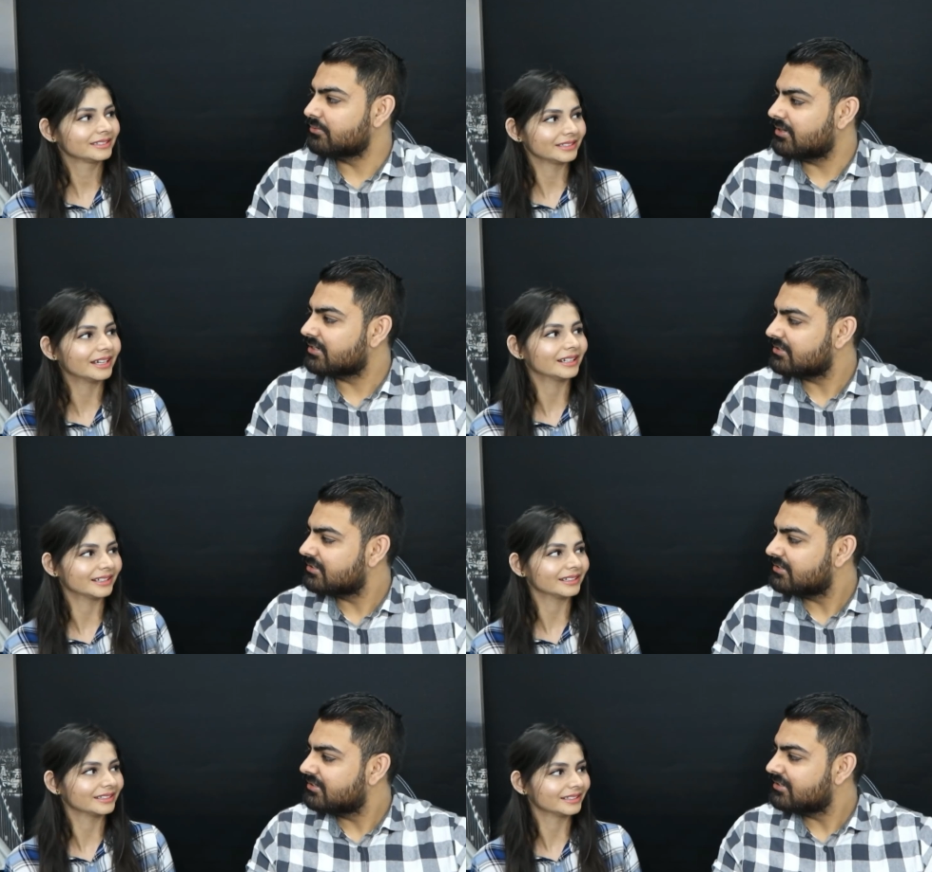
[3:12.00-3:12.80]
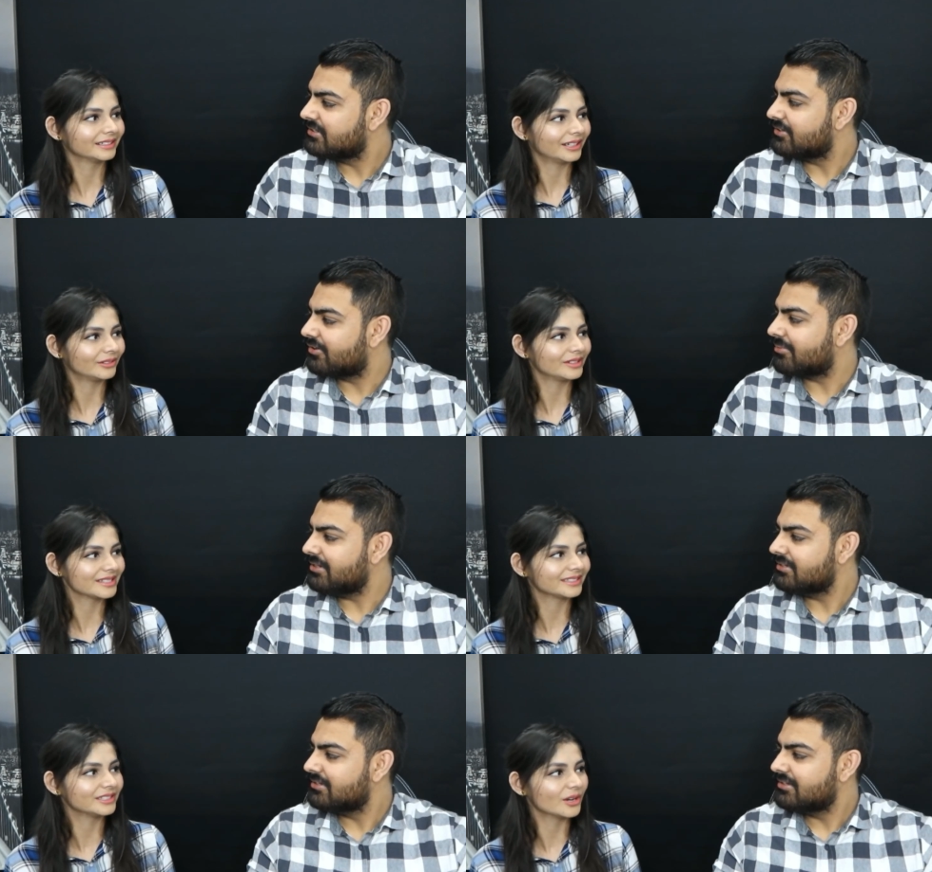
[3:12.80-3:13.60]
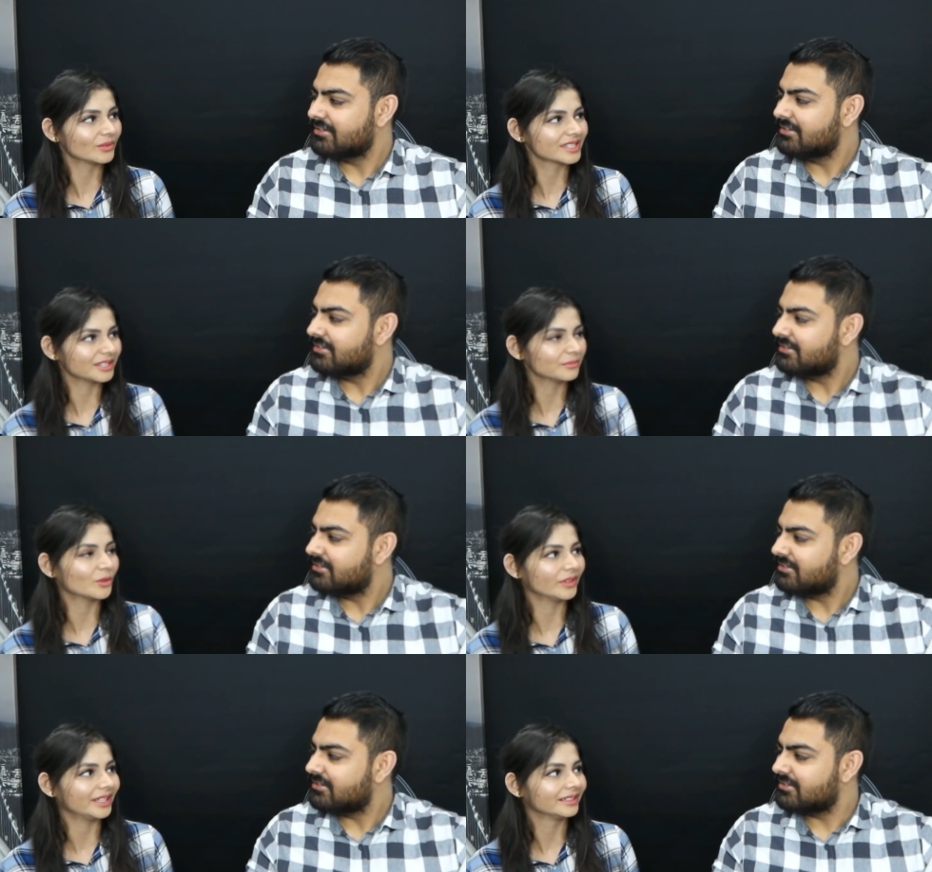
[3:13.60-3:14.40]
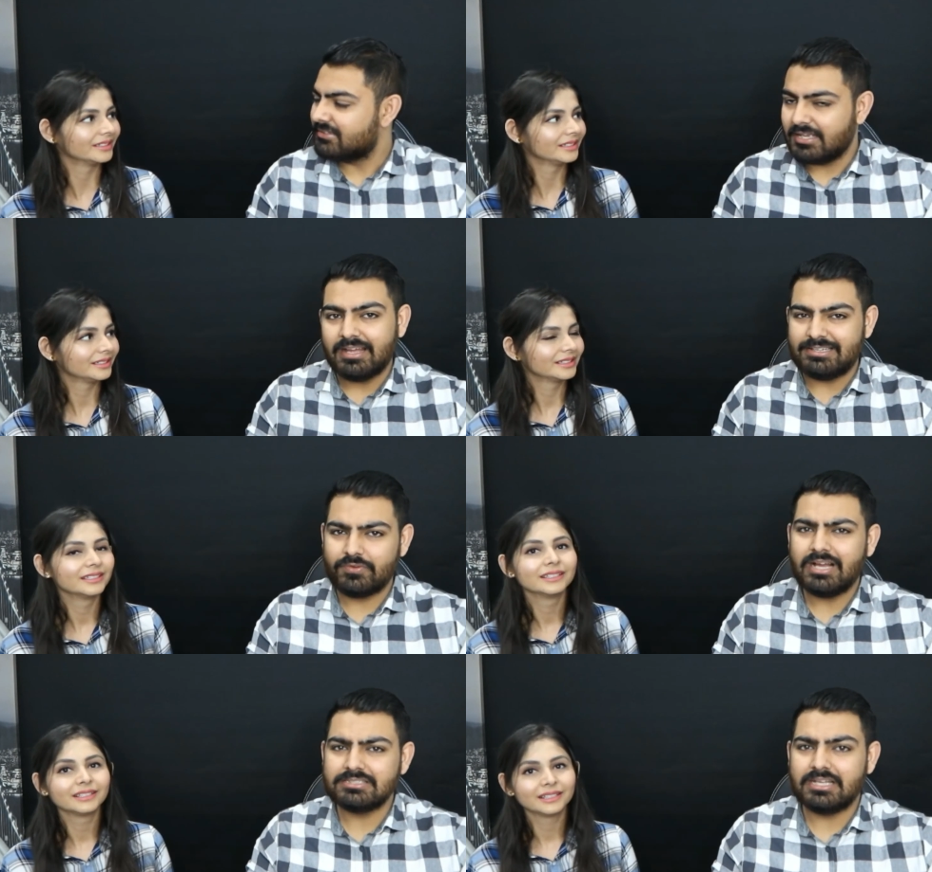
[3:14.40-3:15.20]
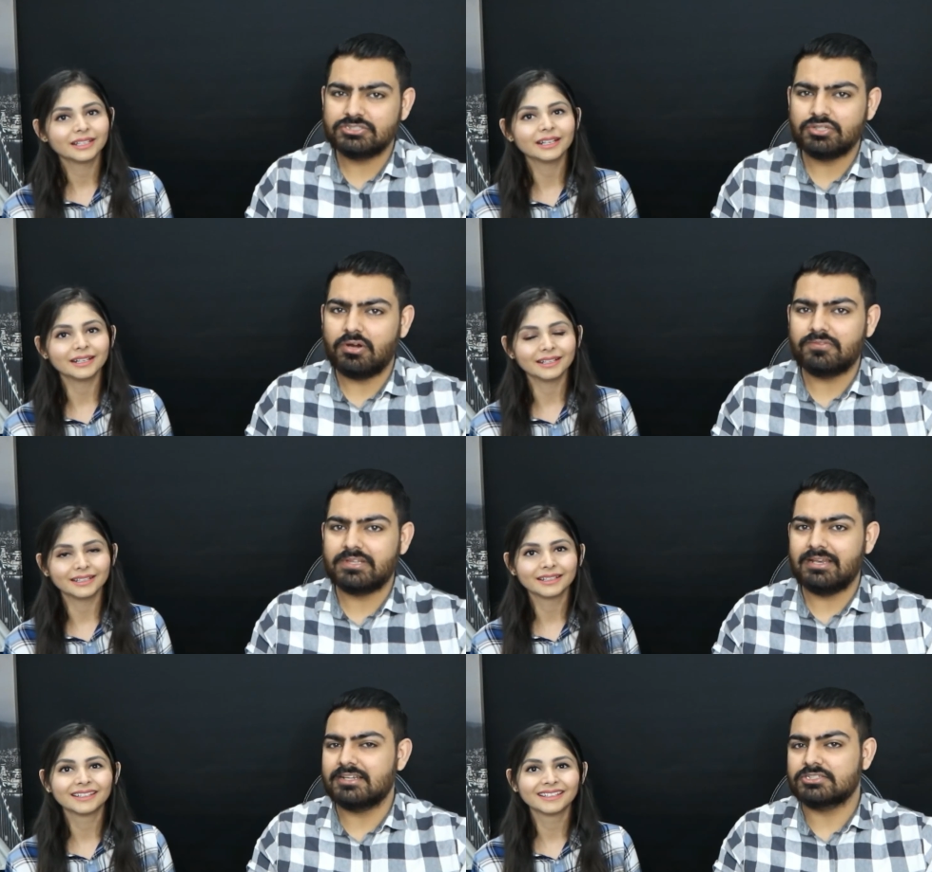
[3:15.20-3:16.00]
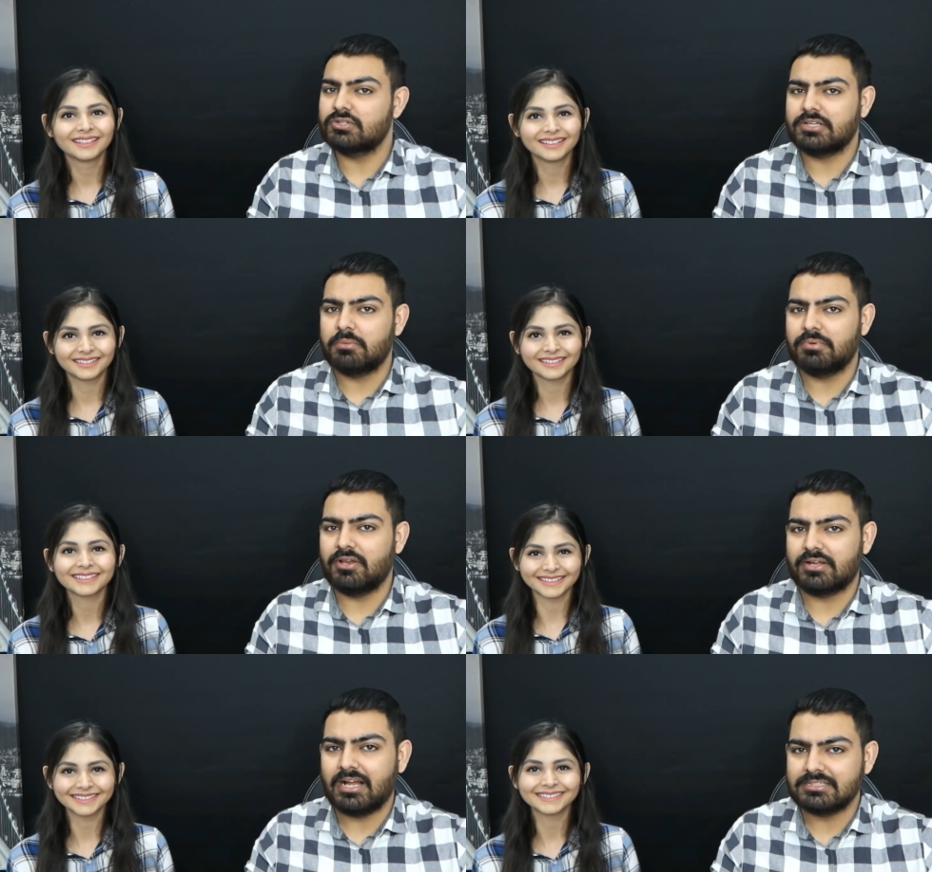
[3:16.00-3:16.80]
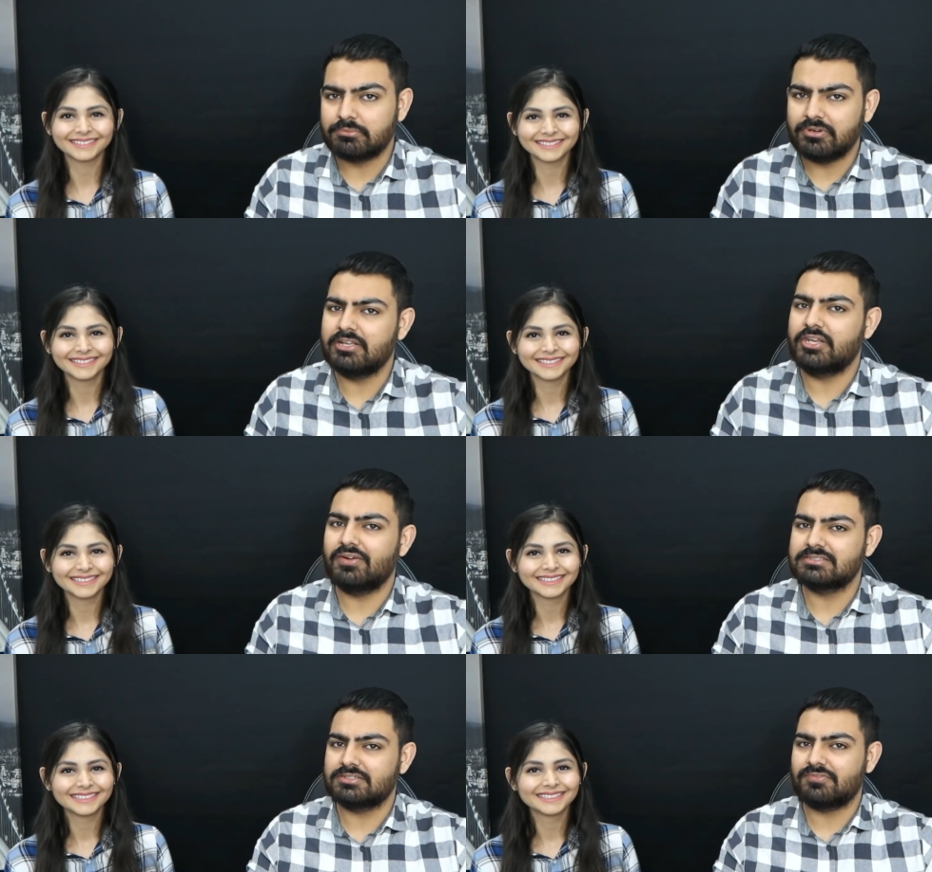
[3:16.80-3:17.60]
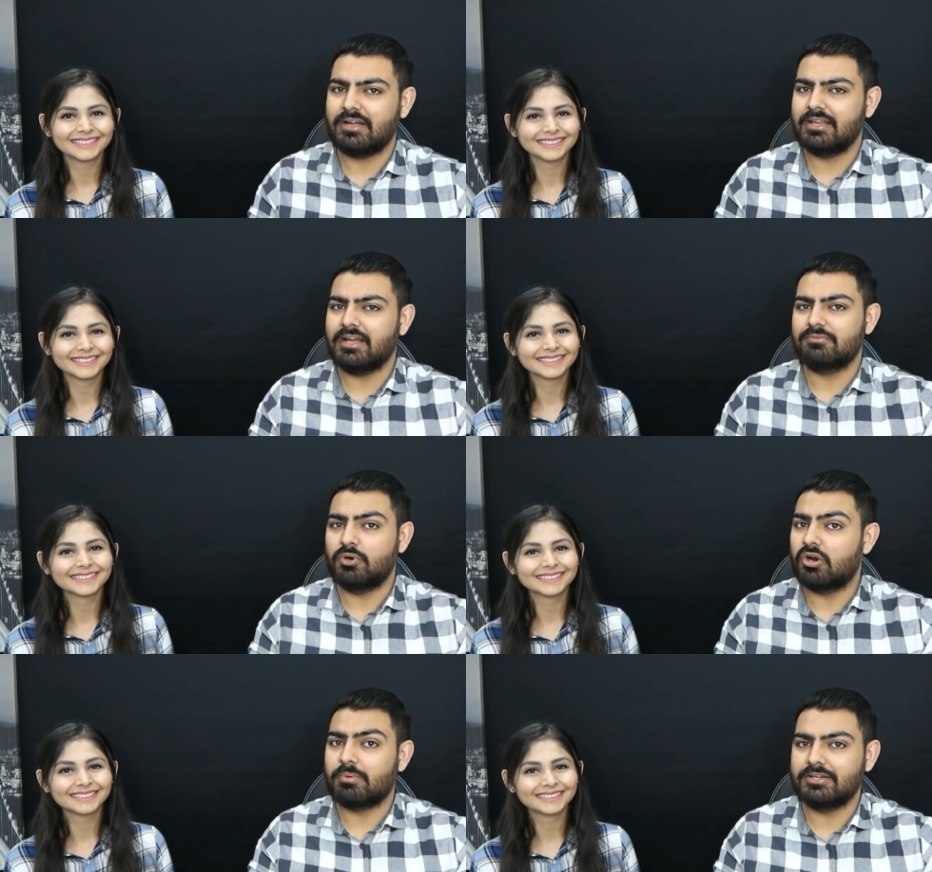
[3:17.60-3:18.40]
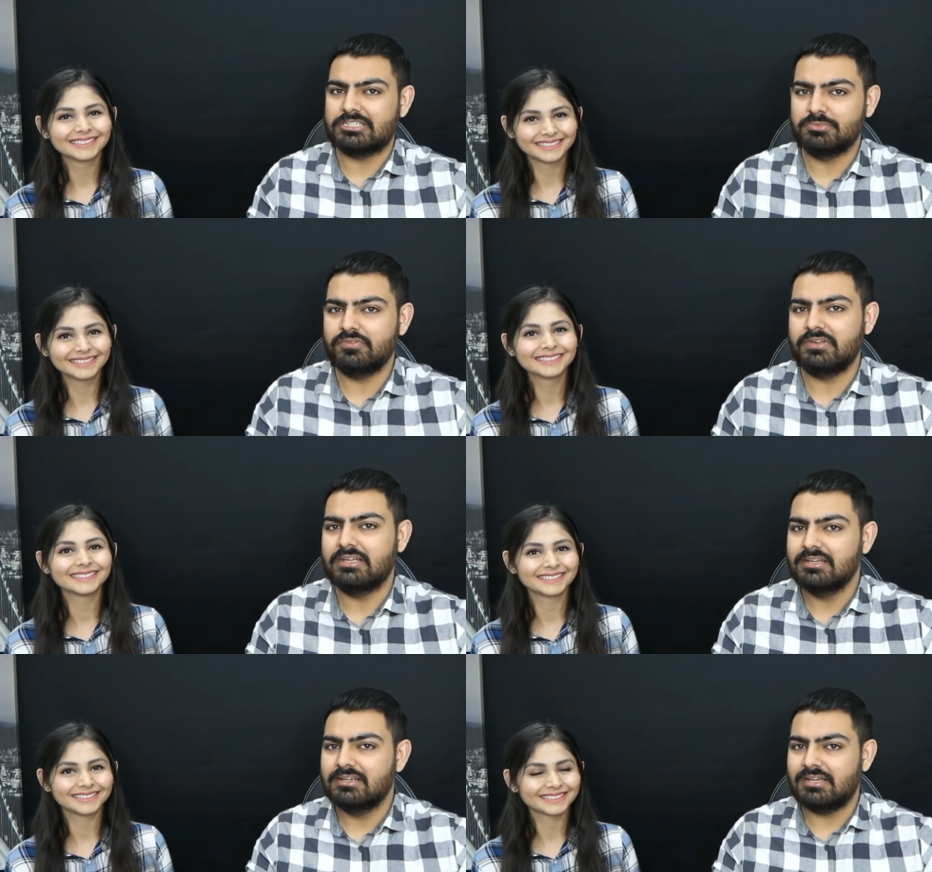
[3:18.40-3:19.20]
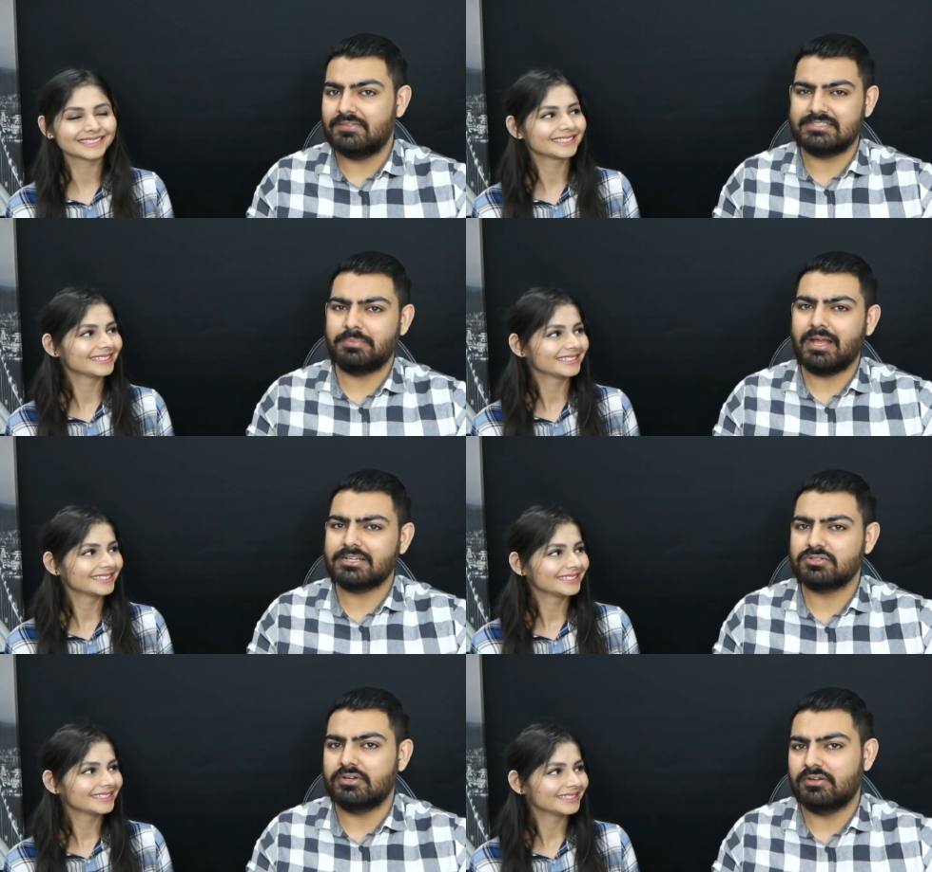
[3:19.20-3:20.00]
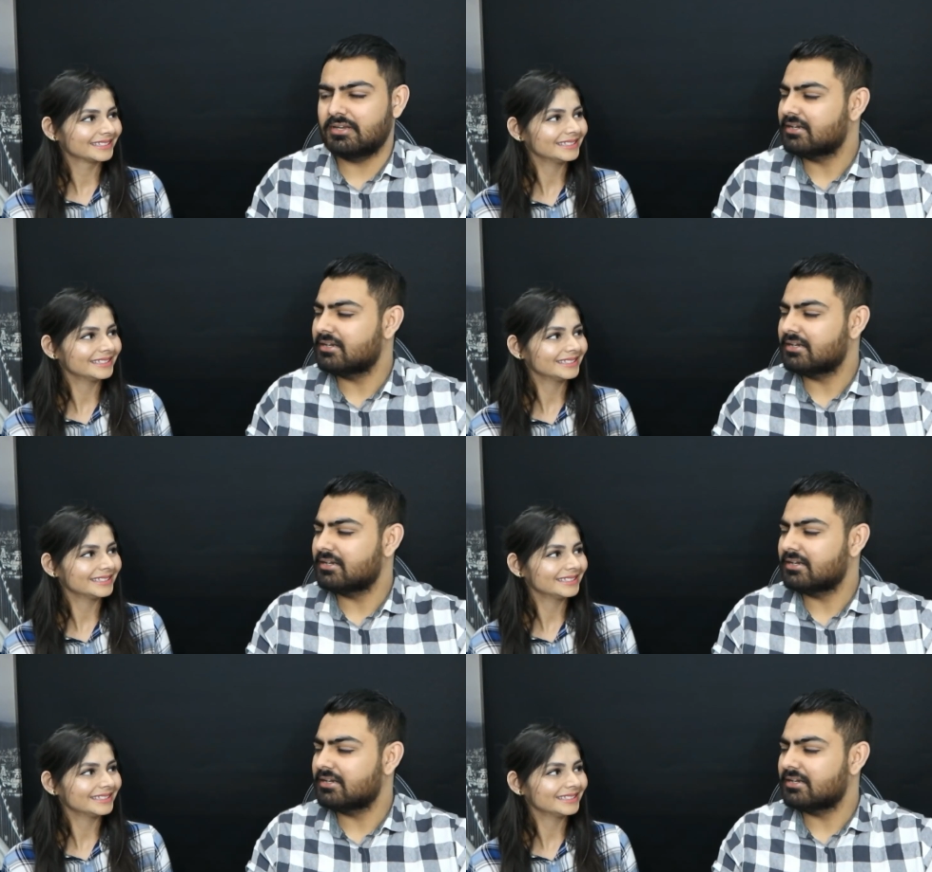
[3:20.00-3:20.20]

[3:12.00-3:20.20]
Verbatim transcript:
Speaker 1: Yeah. You know what I mean? It goes in the movie.
Speaker 2: Yeah, if you guys are sure of that, let us know down below, guys. I'm really curious to find out more about this movie and just a backstory on it.